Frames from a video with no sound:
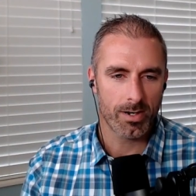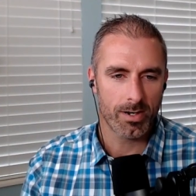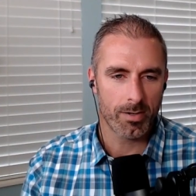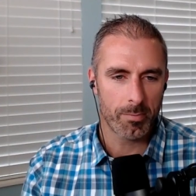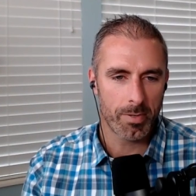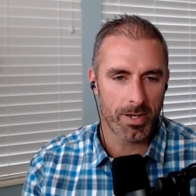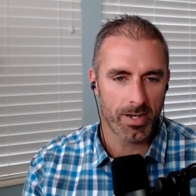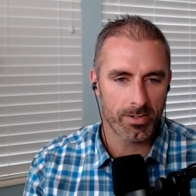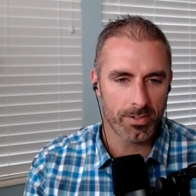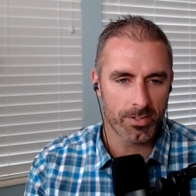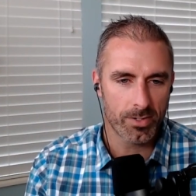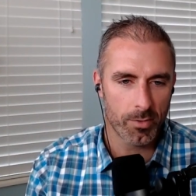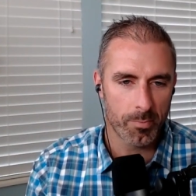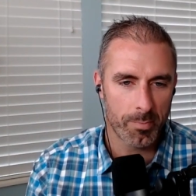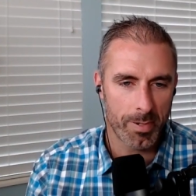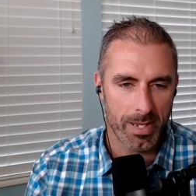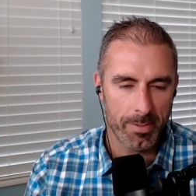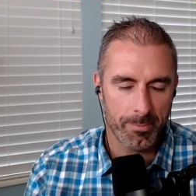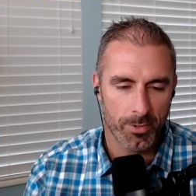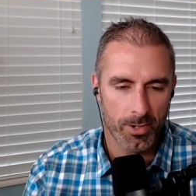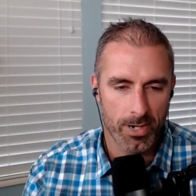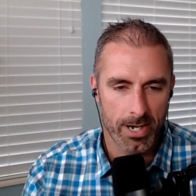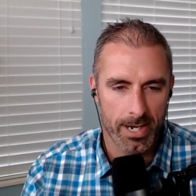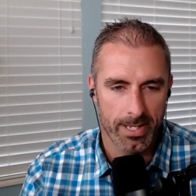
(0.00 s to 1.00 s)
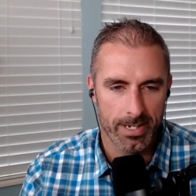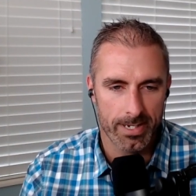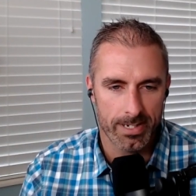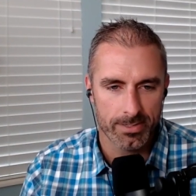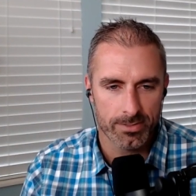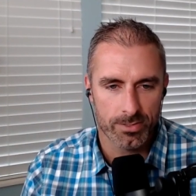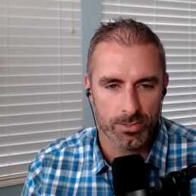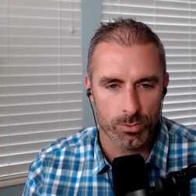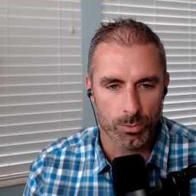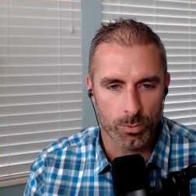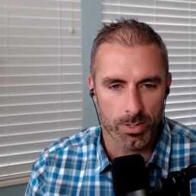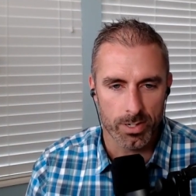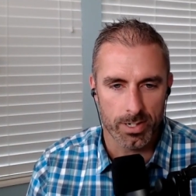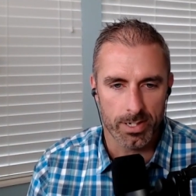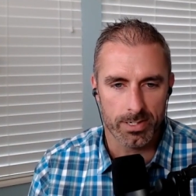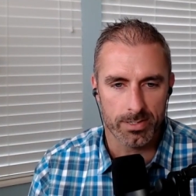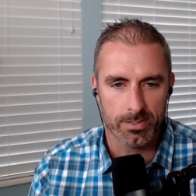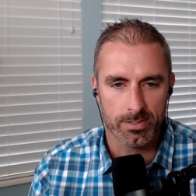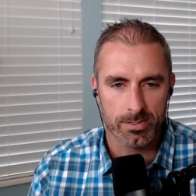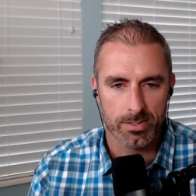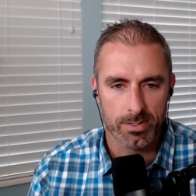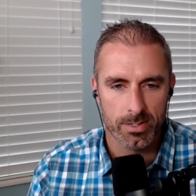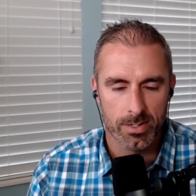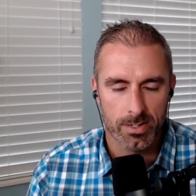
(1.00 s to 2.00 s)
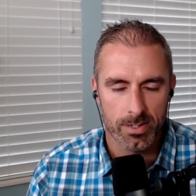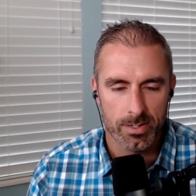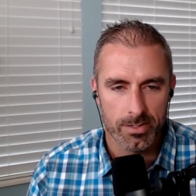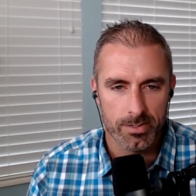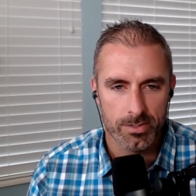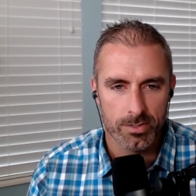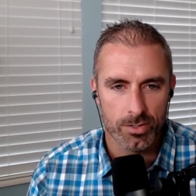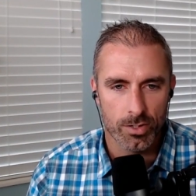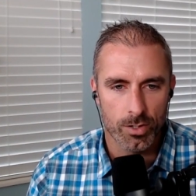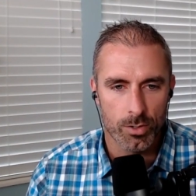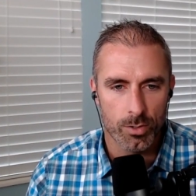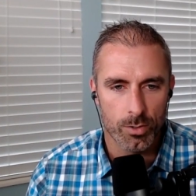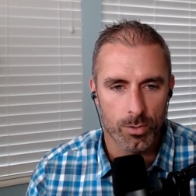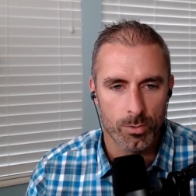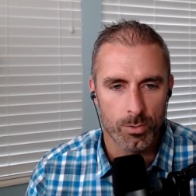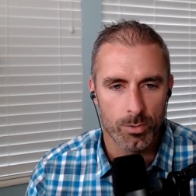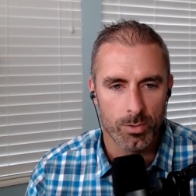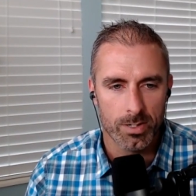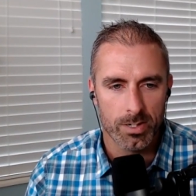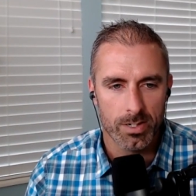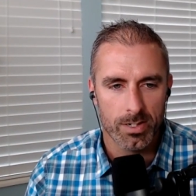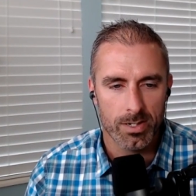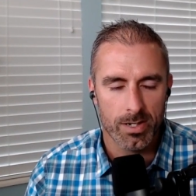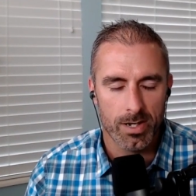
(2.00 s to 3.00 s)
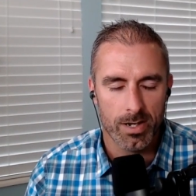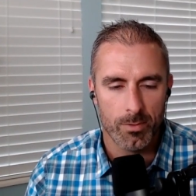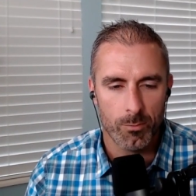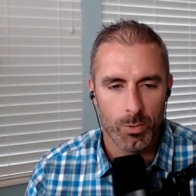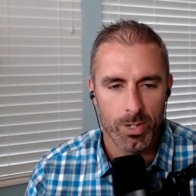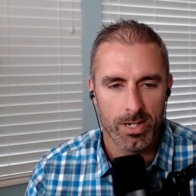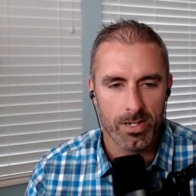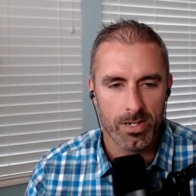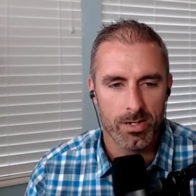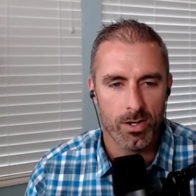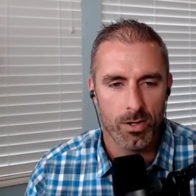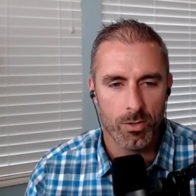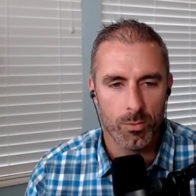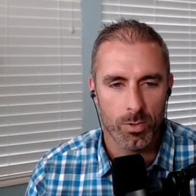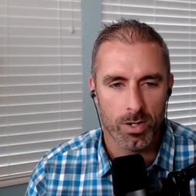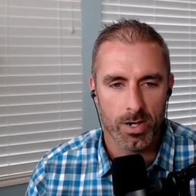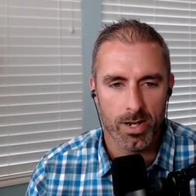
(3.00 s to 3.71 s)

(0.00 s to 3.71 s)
about your paper hating stories. So we know we're